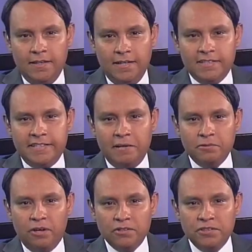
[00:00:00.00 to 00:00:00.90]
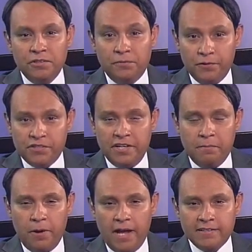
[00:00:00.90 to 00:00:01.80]
And today was also the first day
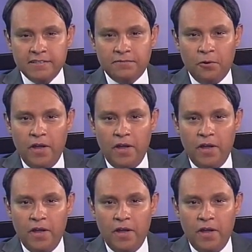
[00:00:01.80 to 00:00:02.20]
of practice for